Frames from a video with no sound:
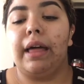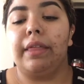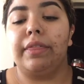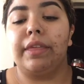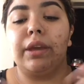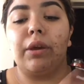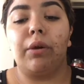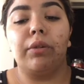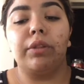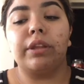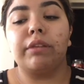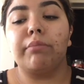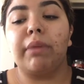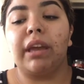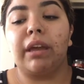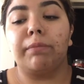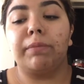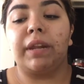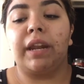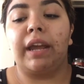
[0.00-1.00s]
The only
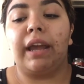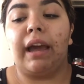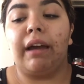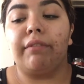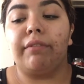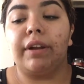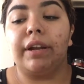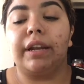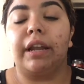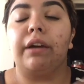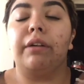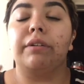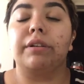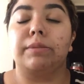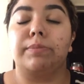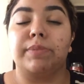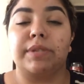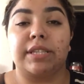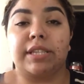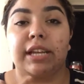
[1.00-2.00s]
makeup that I have right now
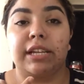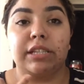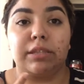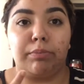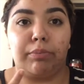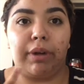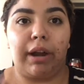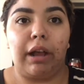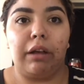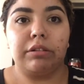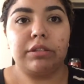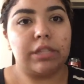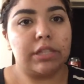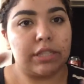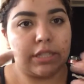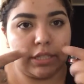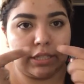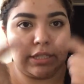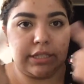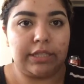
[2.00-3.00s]
is besides brows
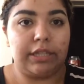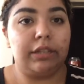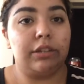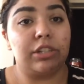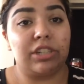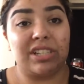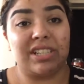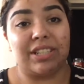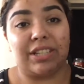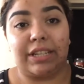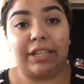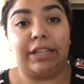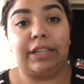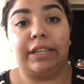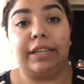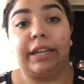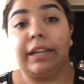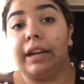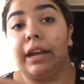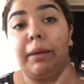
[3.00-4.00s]
is concealer just to
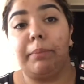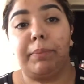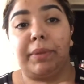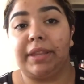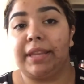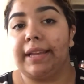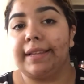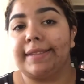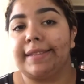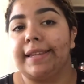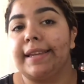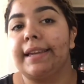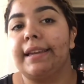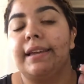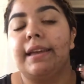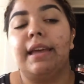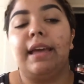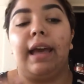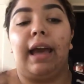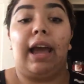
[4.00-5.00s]
clean it up, but that's it.
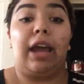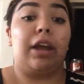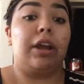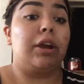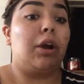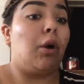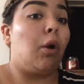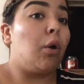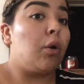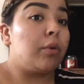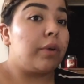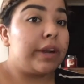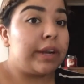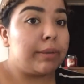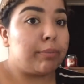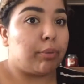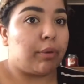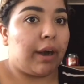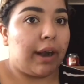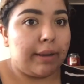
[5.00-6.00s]
I
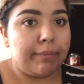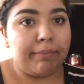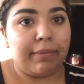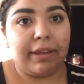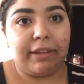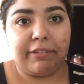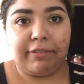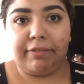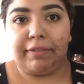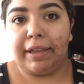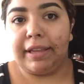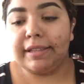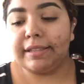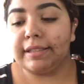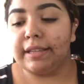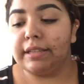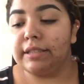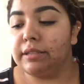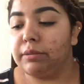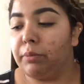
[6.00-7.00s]
already primed my
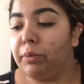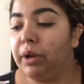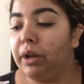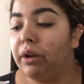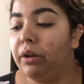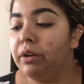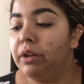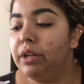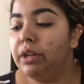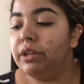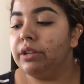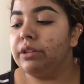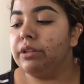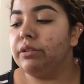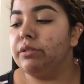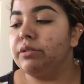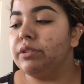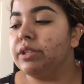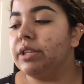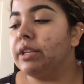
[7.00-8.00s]
face as well
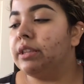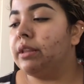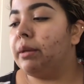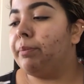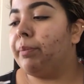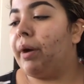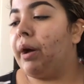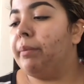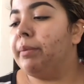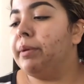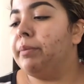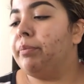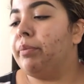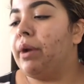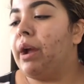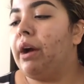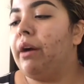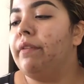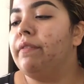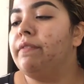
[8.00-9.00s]
using the Bobbi
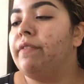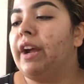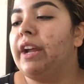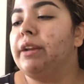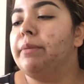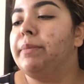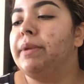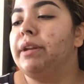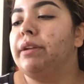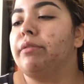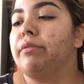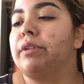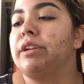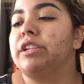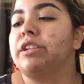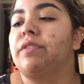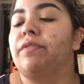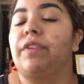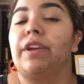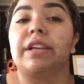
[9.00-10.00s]
Brown Vitamin
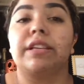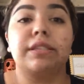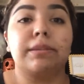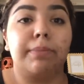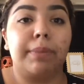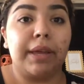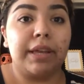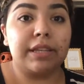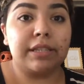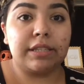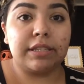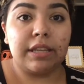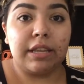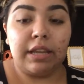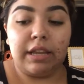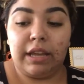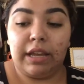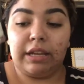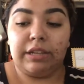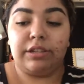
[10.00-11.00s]
Enriched Face Base
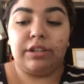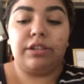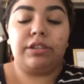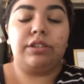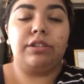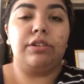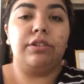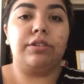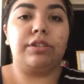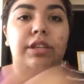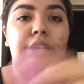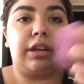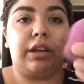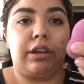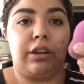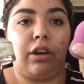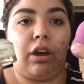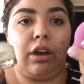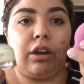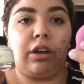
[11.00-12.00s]
and just using a
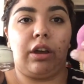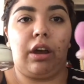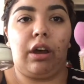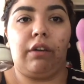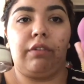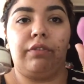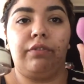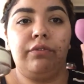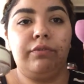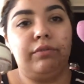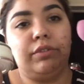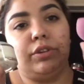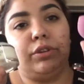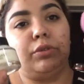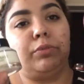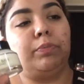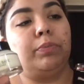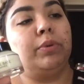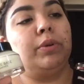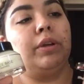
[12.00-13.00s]
knockoff
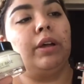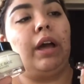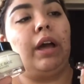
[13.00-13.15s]
dupe